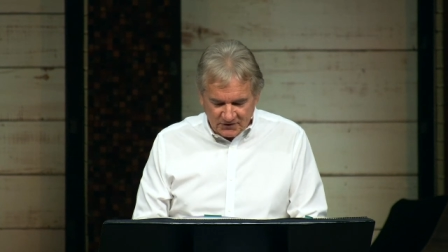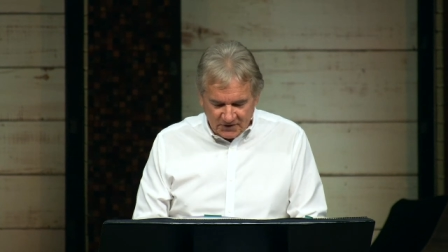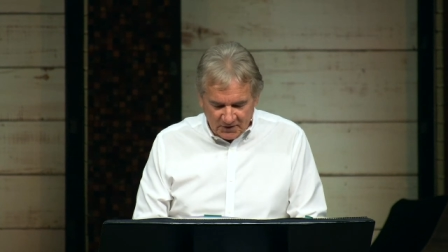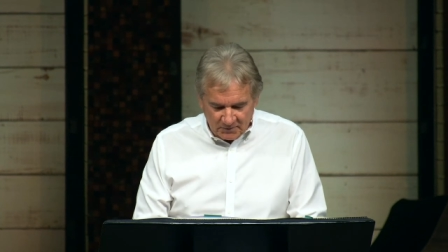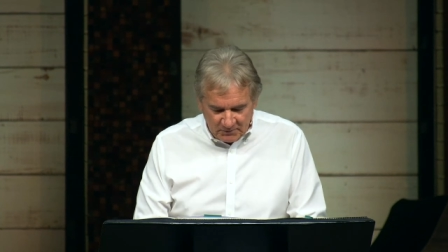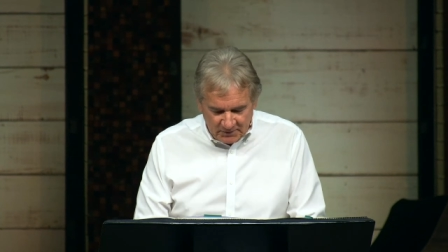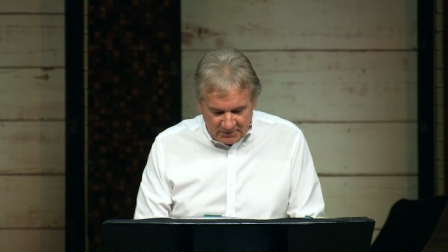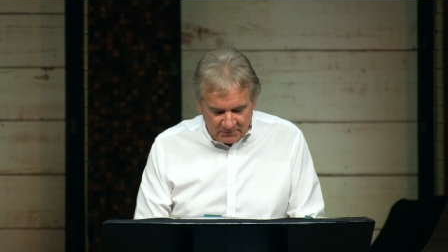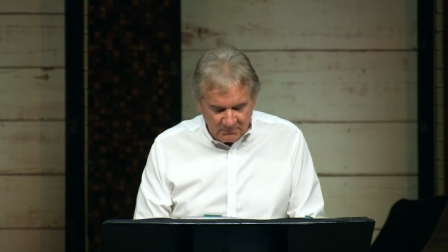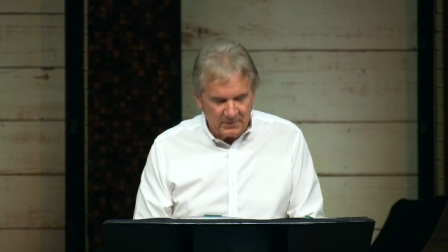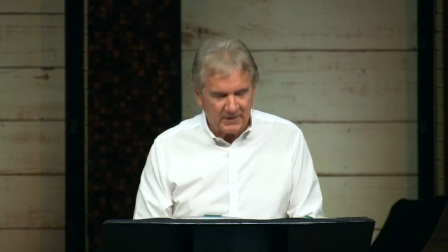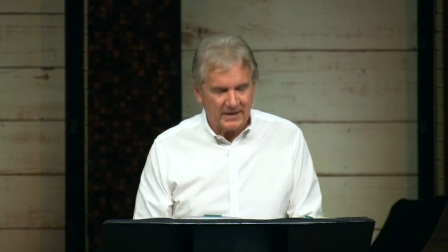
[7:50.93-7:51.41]

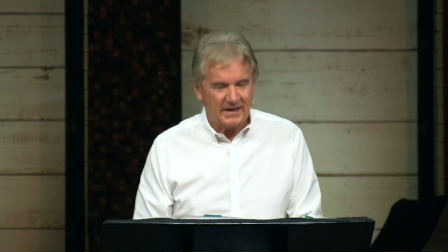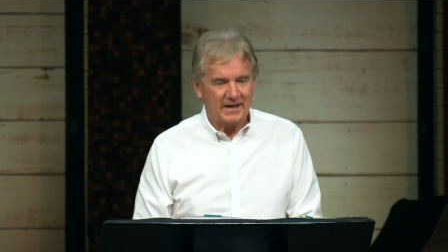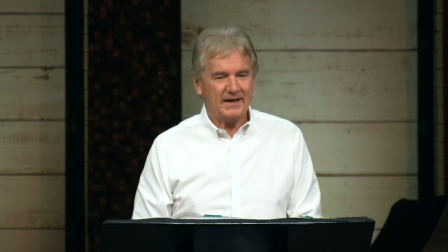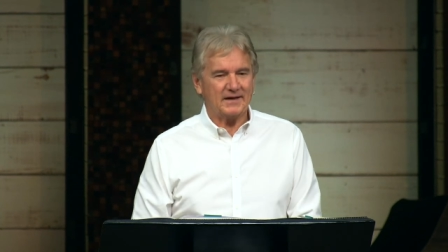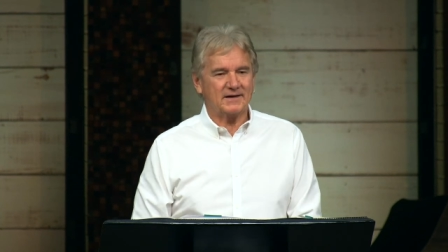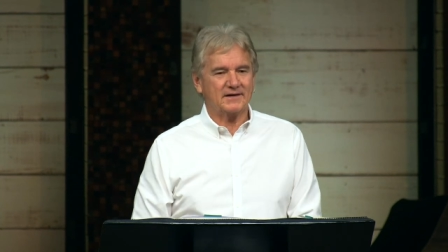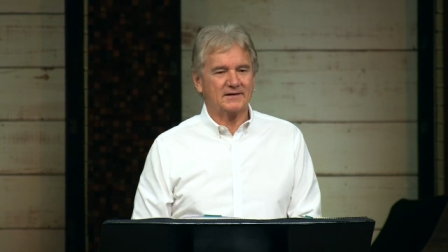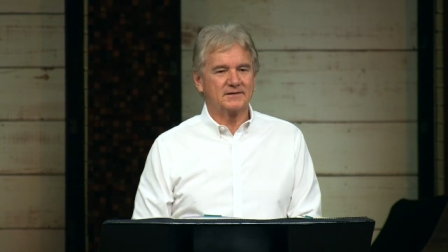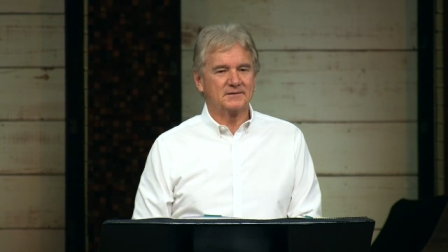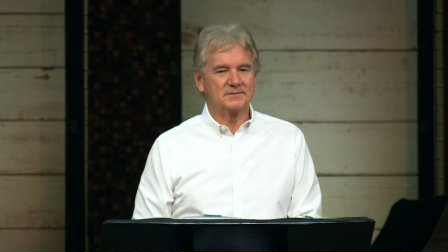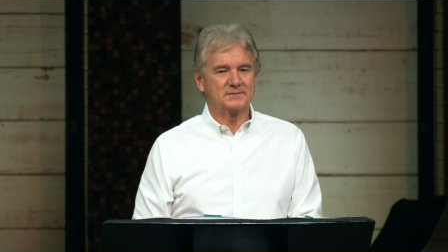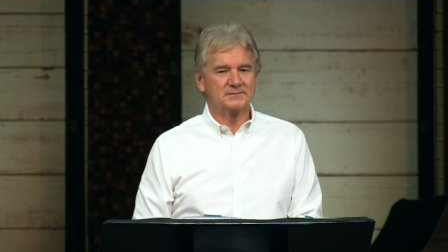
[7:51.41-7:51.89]
coming
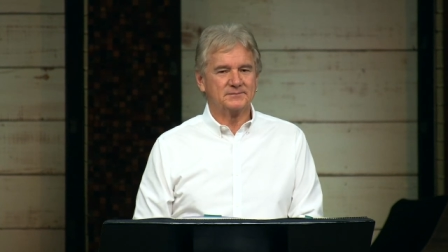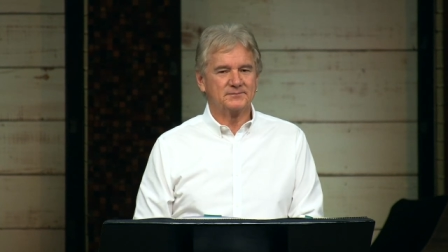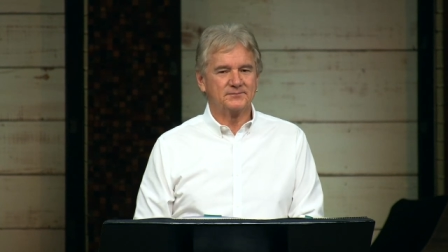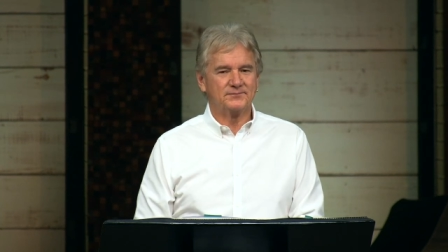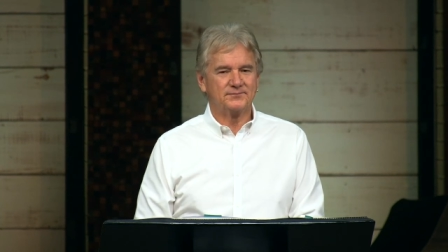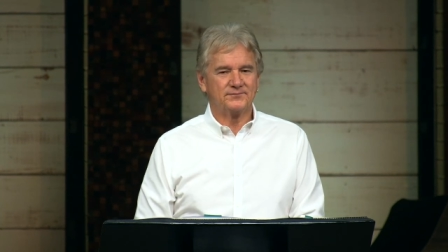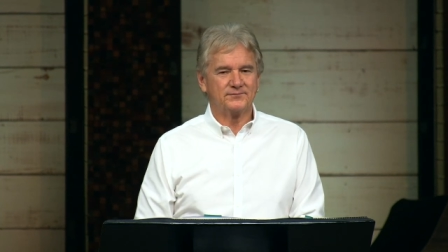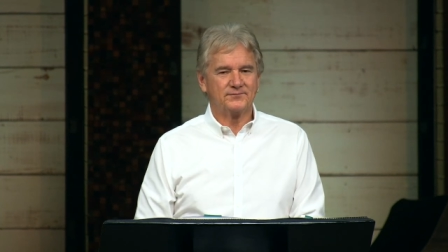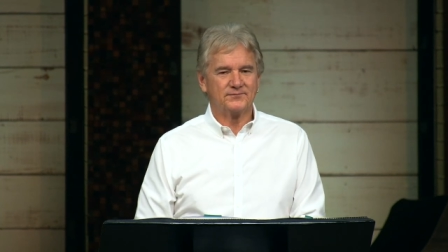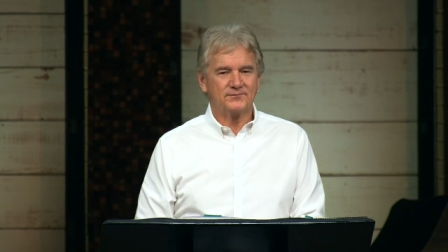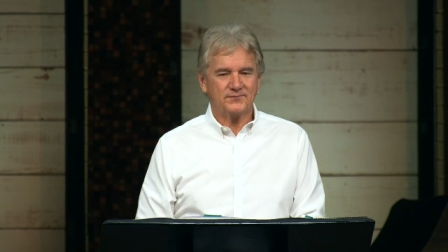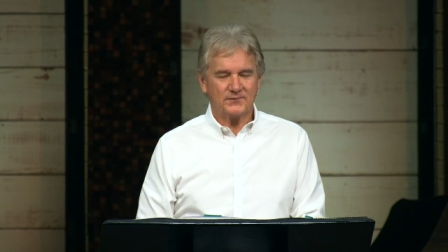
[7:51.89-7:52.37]
back
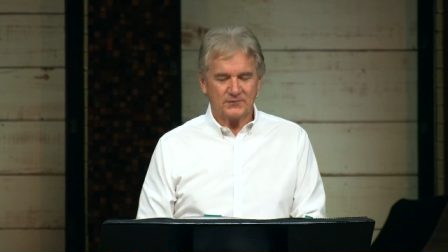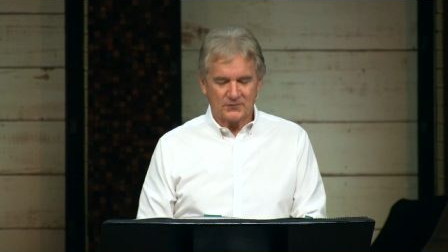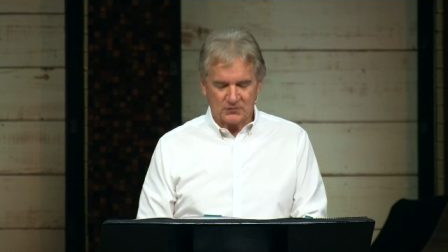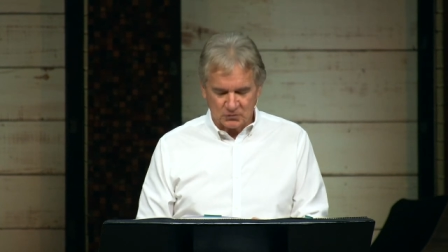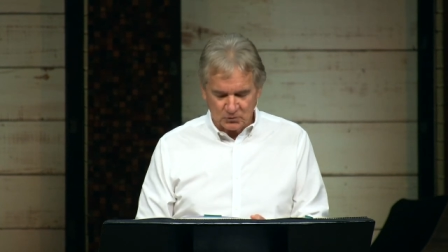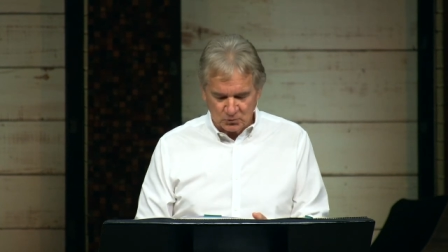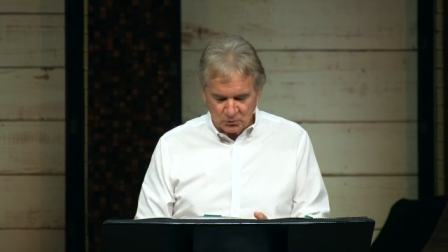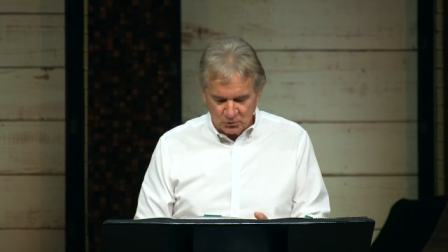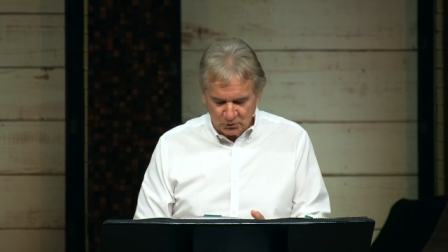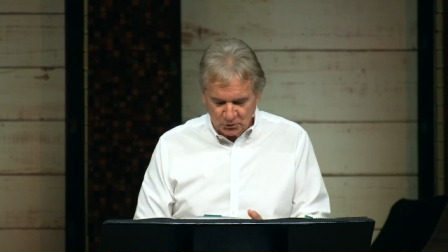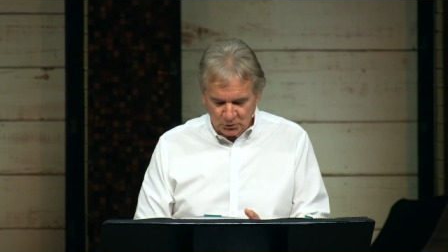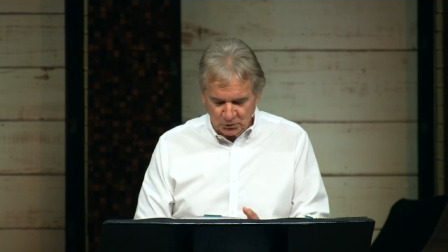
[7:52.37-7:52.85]

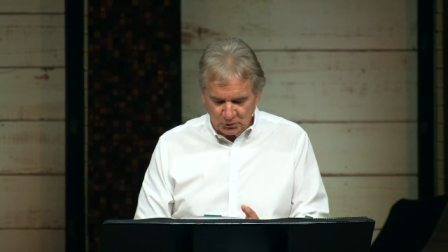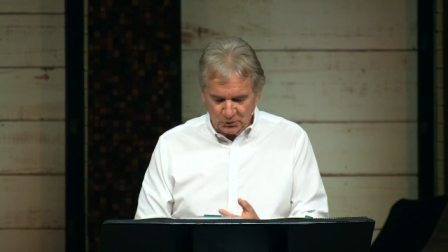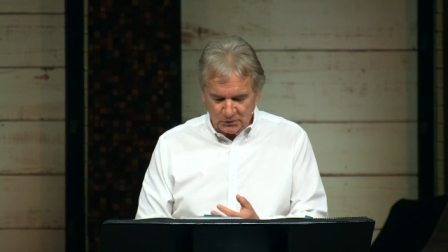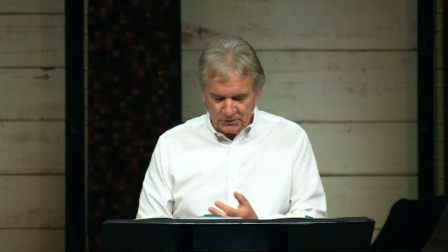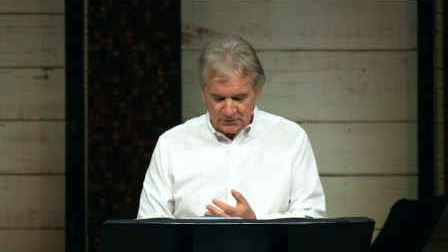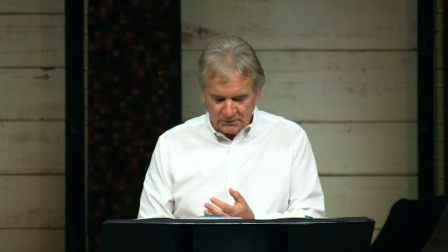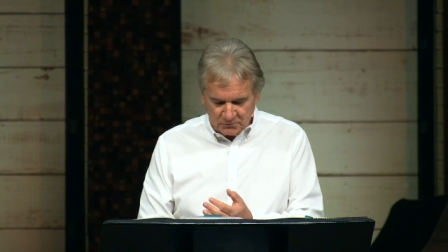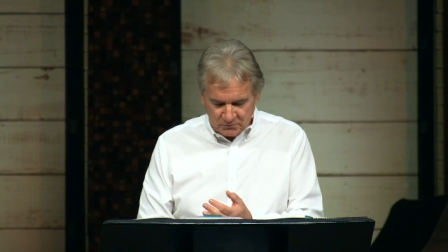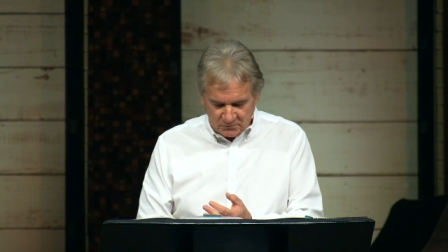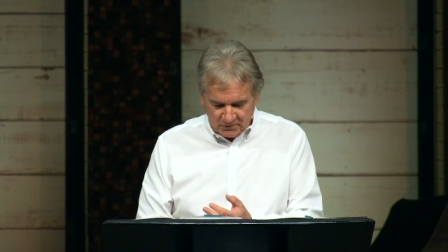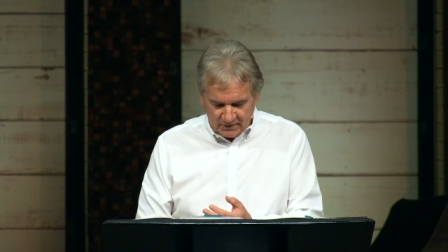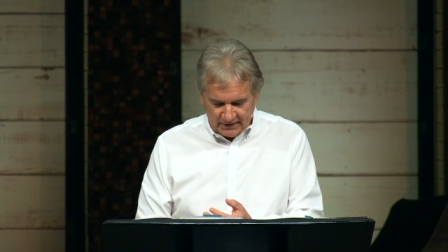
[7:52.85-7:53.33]
to
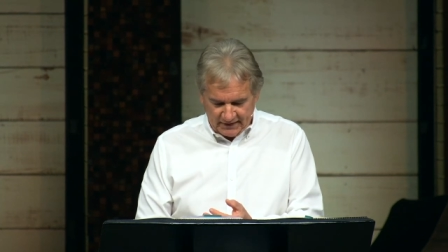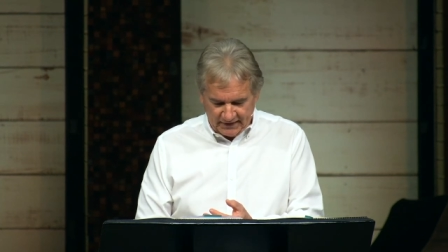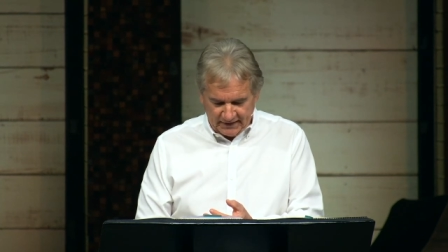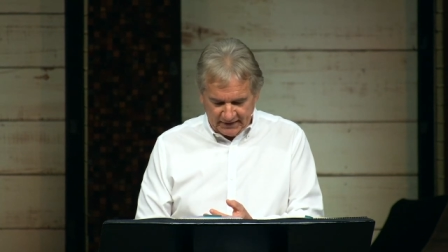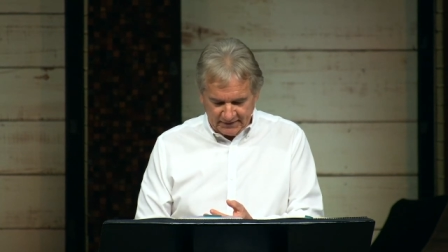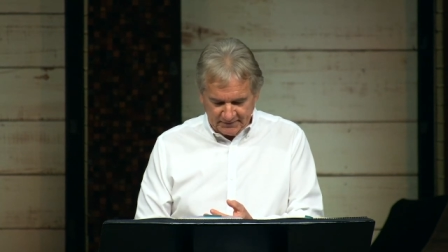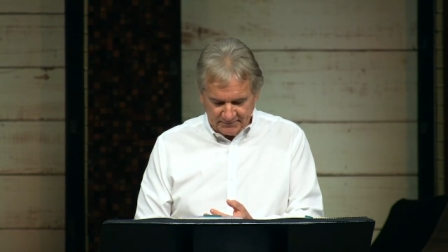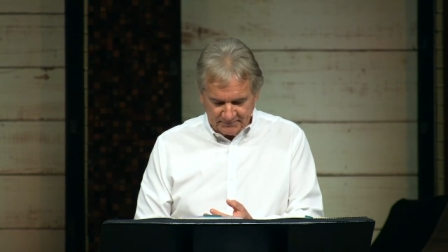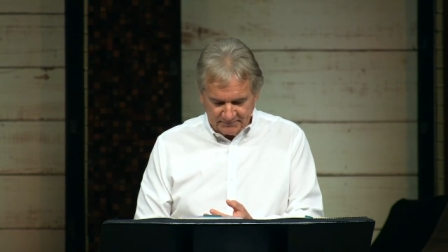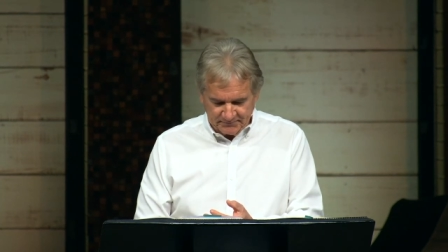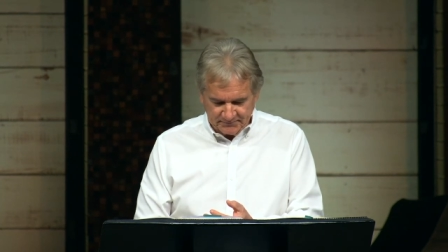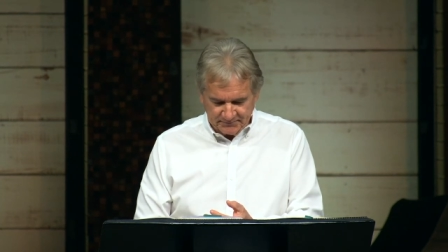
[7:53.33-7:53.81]
rule and
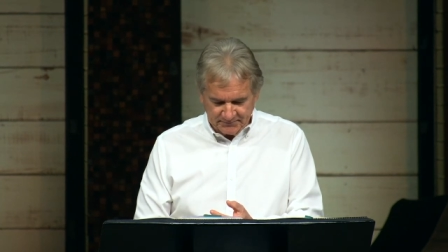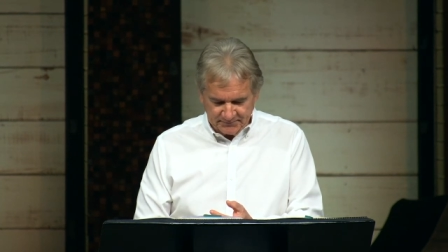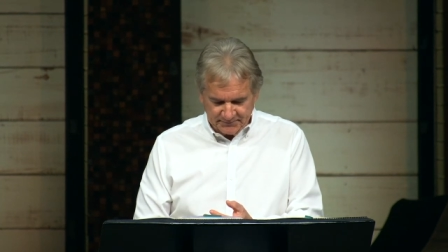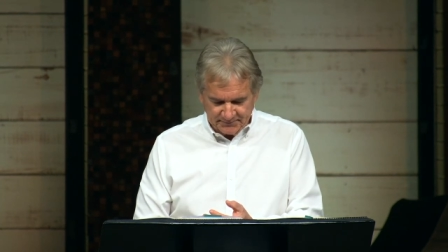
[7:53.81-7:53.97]
reign,